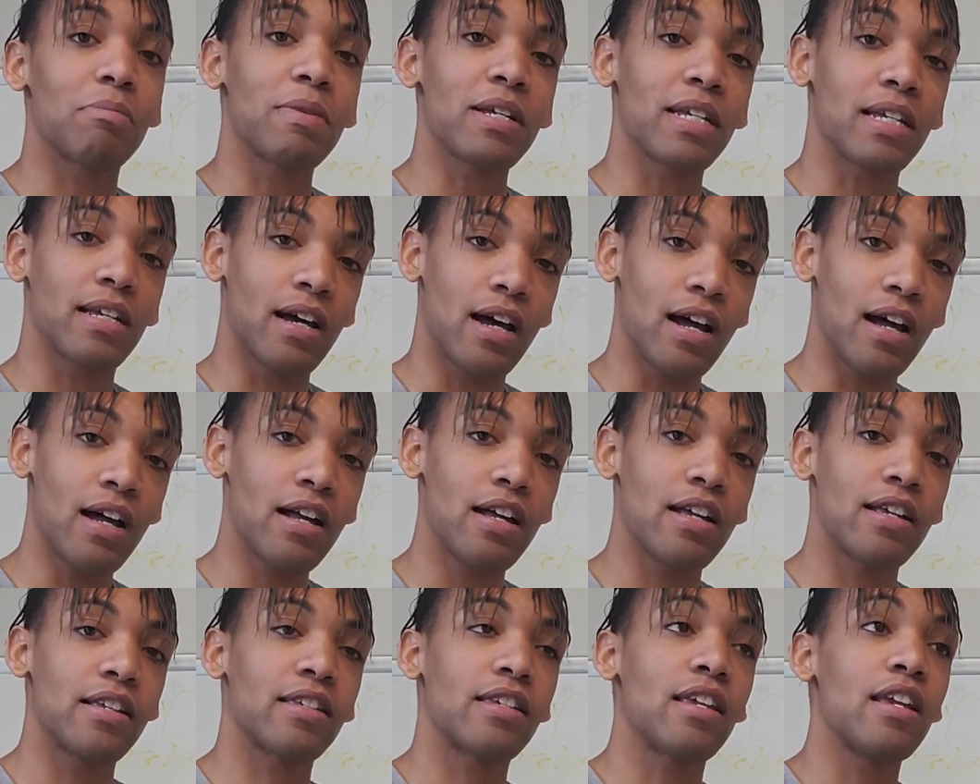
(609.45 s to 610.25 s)

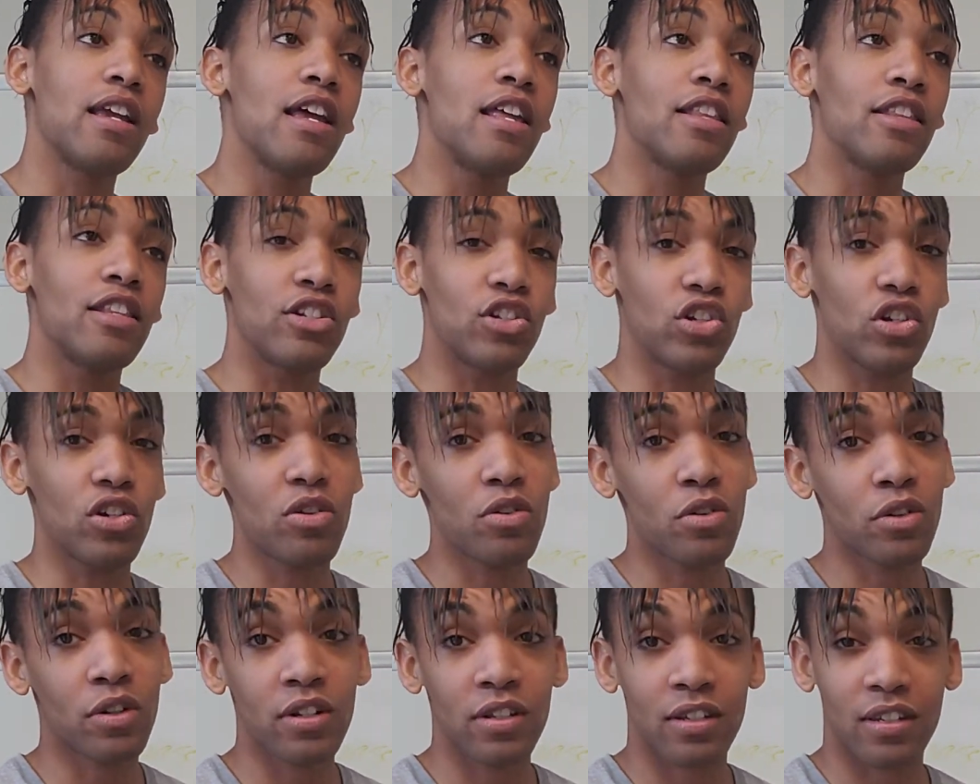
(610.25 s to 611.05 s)
because the
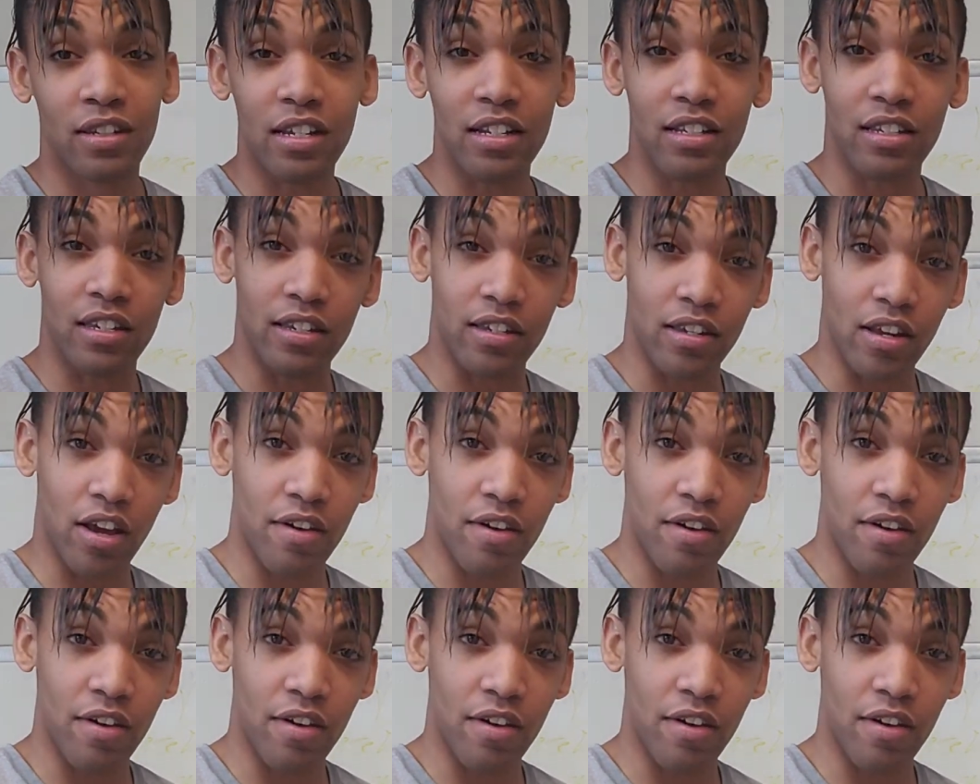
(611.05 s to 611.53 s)
general consensus